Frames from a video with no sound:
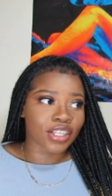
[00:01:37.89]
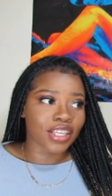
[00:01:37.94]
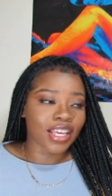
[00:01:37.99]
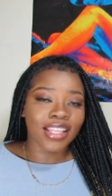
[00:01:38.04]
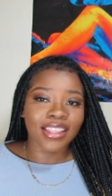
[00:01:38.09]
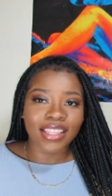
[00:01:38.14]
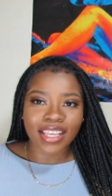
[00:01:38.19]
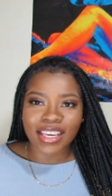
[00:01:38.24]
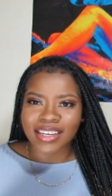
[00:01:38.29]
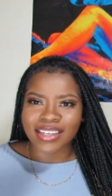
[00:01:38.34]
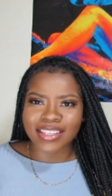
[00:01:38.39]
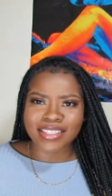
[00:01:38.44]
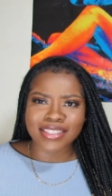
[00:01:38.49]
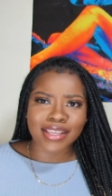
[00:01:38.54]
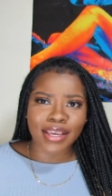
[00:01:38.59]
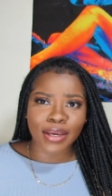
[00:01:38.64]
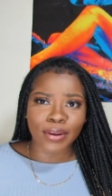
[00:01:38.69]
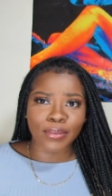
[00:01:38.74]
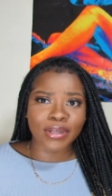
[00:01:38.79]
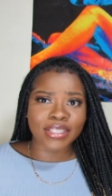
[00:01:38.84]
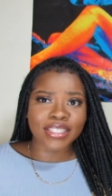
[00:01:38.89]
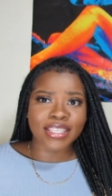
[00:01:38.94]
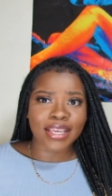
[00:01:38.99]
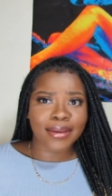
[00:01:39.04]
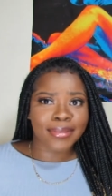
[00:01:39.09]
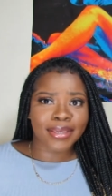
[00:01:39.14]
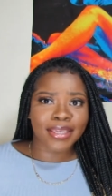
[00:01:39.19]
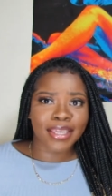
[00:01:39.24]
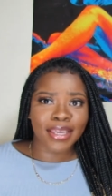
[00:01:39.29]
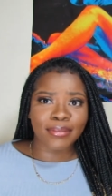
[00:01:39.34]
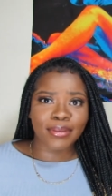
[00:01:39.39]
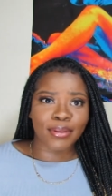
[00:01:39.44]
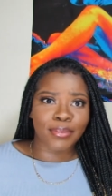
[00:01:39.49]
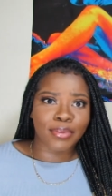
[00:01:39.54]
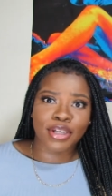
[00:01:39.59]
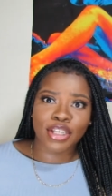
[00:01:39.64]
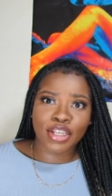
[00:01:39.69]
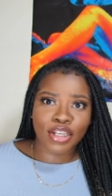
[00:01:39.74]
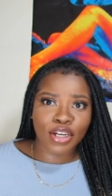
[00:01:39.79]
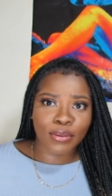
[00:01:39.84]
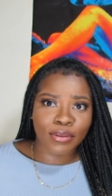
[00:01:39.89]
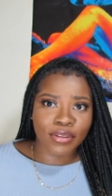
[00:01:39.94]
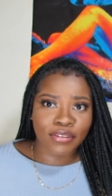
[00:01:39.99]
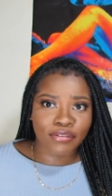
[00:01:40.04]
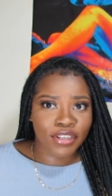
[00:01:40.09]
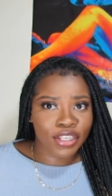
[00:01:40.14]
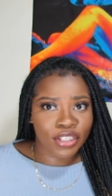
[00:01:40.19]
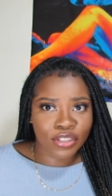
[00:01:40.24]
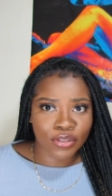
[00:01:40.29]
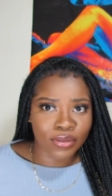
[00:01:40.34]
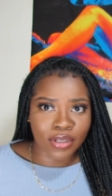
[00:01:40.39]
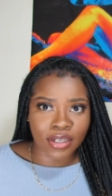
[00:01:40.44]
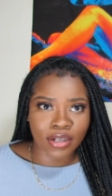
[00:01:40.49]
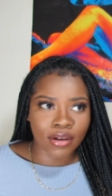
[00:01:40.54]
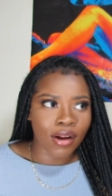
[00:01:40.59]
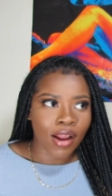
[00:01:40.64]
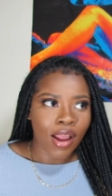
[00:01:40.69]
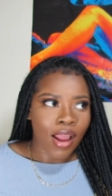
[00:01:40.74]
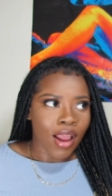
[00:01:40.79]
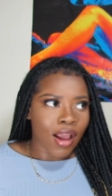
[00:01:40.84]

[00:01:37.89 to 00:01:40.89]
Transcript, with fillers: And then it's like once I became the pretty girl with the facial hair,